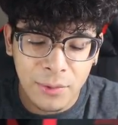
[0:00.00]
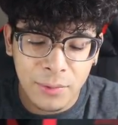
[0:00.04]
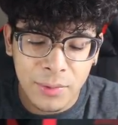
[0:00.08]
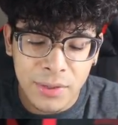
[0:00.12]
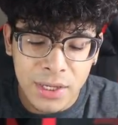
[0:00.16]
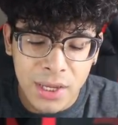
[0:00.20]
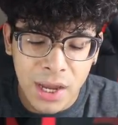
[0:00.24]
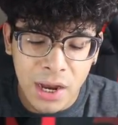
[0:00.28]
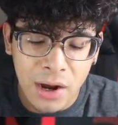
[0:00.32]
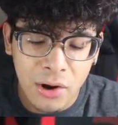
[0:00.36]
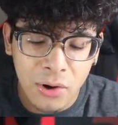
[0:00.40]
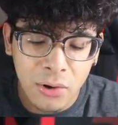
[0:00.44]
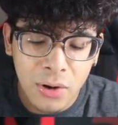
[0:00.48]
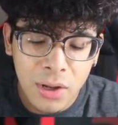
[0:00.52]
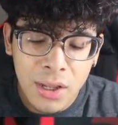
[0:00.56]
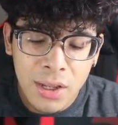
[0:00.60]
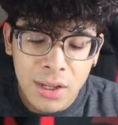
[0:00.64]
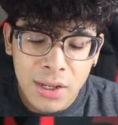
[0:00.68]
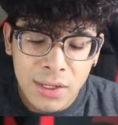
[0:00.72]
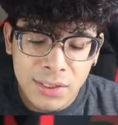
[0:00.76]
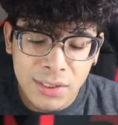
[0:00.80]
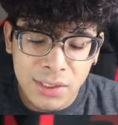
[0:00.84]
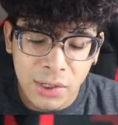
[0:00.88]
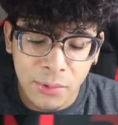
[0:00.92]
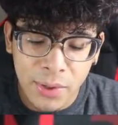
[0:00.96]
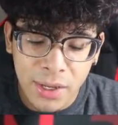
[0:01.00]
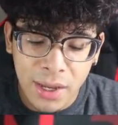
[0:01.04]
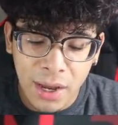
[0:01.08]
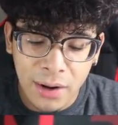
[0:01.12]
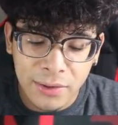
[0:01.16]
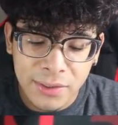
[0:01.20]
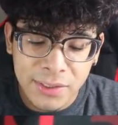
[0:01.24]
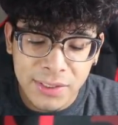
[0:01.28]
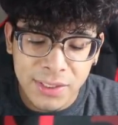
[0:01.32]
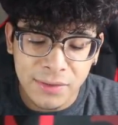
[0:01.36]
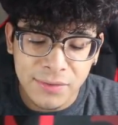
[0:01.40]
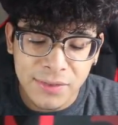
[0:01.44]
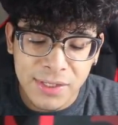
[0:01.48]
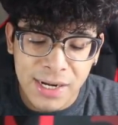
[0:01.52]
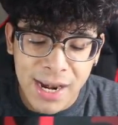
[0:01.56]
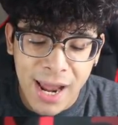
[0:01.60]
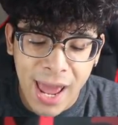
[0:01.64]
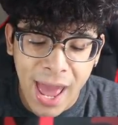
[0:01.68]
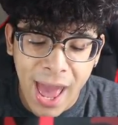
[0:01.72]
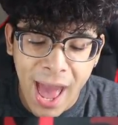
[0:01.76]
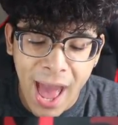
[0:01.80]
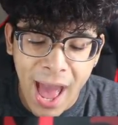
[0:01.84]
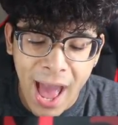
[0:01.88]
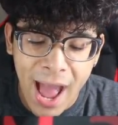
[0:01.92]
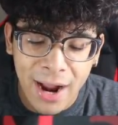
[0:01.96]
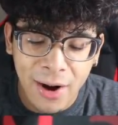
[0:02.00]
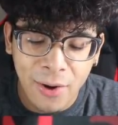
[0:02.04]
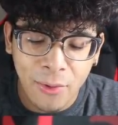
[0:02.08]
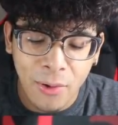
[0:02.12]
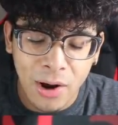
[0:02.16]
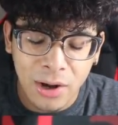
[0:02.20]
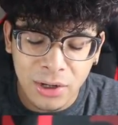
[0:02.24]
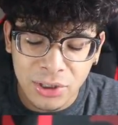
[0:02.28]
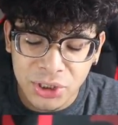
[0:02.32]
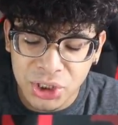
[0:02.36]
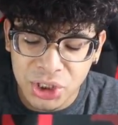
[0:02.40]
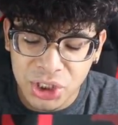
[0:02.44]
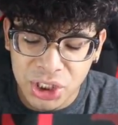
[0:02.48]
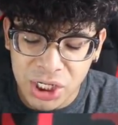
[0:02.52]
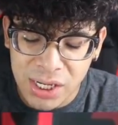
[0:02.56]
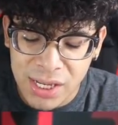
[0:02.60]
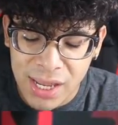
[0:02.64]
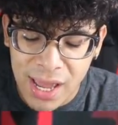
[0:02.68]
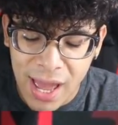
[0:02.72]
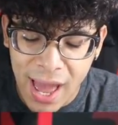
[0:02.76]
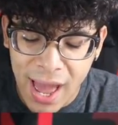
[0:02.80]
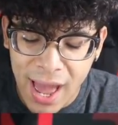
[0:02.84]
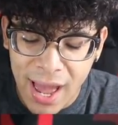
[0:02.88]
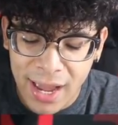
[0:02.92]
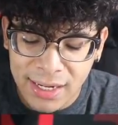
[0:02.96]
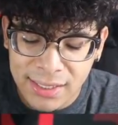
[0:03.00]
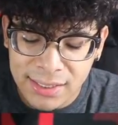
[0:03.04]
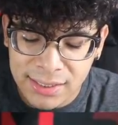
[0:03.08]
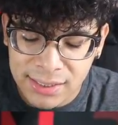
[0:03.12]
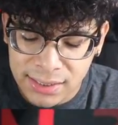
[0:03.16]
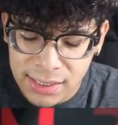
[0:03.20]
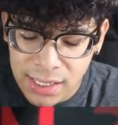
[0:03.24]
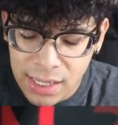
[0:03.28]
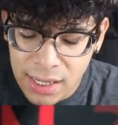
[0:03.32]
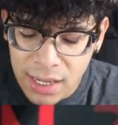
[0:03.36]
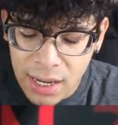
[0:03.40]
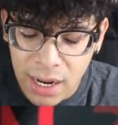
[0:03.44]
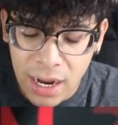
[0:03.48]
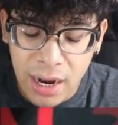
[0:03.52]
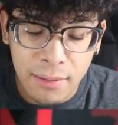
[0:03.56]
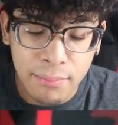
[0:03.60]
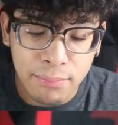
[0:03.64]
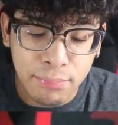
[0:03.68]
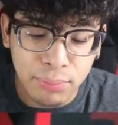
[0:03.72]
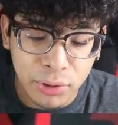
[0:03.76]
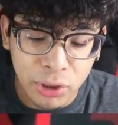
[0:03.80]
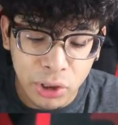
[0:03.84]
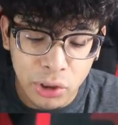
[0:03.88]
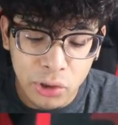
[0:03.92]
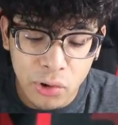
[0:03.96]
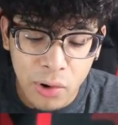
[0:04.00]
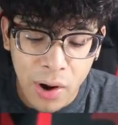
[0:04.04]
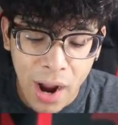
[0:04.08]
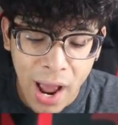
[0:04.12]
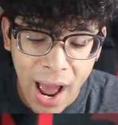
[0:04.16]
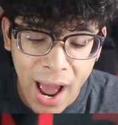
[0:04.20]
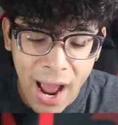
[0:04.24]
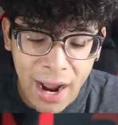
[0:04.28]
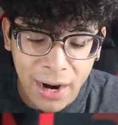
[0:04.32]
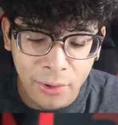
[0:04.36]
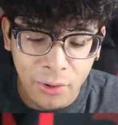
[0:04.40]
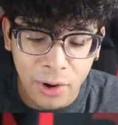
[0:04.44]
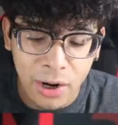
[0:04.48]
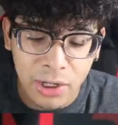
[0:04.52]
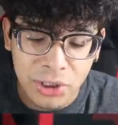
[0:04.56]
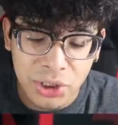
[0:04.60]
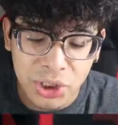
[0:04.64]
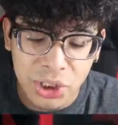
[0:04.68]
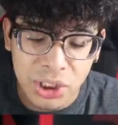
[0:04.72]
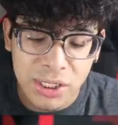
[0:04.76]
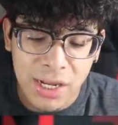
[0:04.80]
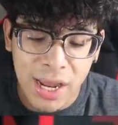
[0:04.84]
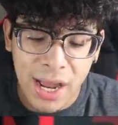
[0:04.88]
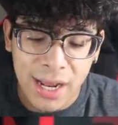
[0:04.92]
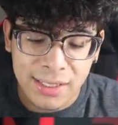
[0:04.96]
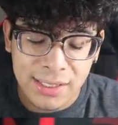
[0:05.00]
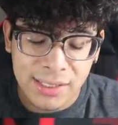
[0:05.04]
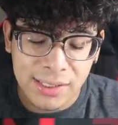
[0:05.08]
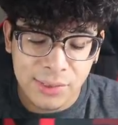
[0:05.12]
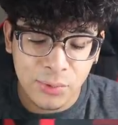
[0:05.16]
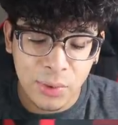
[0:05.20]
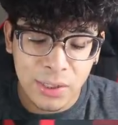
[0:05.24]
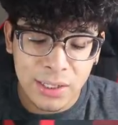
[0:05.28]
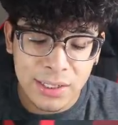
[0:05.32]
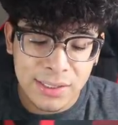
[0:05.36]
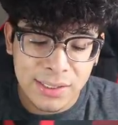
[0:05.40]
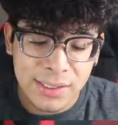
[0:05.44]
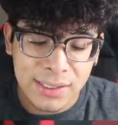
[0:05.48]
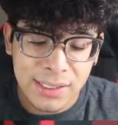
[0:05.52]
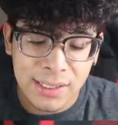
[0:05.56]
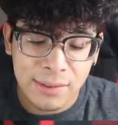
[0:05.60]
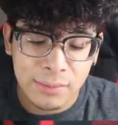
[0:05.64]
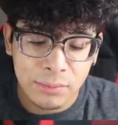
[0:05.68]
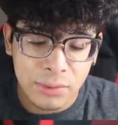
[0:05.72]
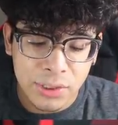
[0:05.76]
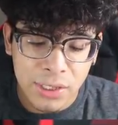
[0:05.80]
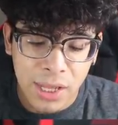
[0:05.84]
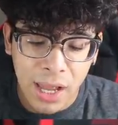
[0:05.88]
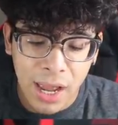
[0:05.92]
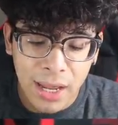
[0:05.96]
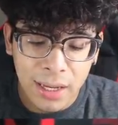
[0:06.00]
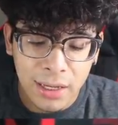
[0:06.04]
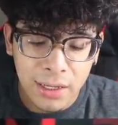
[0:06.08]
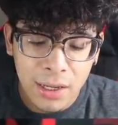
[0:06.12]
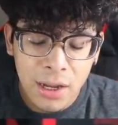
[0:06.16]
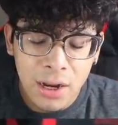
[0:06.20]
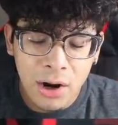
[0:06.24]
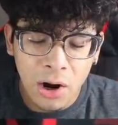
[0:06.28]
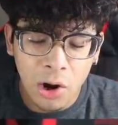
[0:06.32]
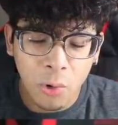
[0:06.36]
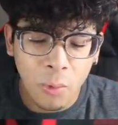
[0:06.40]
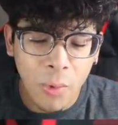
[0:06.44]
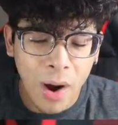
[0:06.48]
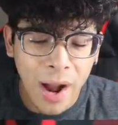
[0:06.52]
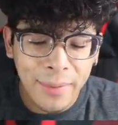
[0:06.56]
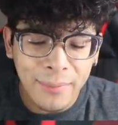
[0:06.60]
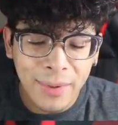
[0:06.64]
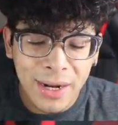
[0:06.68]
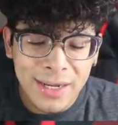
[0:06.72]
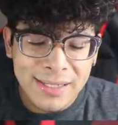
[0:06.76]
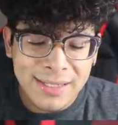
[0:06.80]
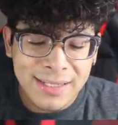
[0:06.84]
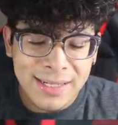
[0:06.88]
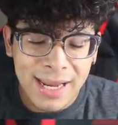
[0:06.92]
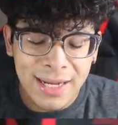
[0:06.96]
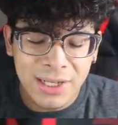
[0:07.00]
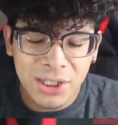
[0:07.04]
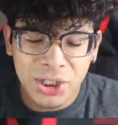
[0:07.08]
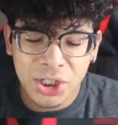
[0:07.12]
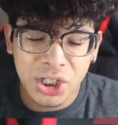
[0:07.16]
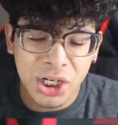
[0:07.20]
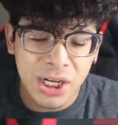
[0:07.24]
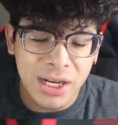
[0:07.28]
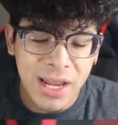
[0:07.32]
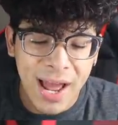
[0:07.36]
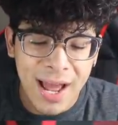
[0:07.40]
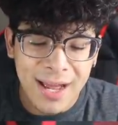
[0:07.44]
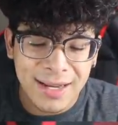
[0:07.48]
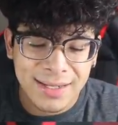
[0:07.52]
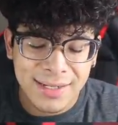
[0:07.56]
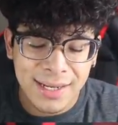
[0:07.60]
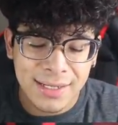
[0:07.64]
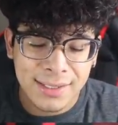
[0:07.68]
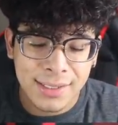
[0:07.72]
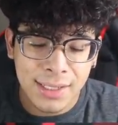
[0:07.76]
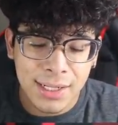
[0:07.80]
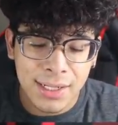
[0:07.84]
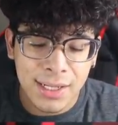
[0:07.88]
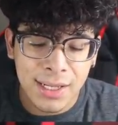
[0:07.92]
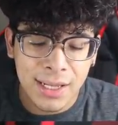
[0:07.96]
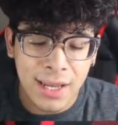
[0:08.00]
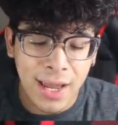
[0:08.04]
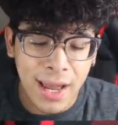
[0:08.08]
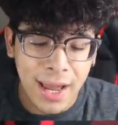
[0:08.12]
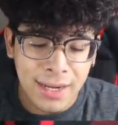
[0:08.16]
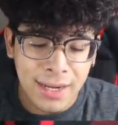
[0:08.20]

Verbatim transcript: There we go. So we got ourselves an Agron G X. A blue Agron G X is what it seems like. Or why am I saying G X? That's an E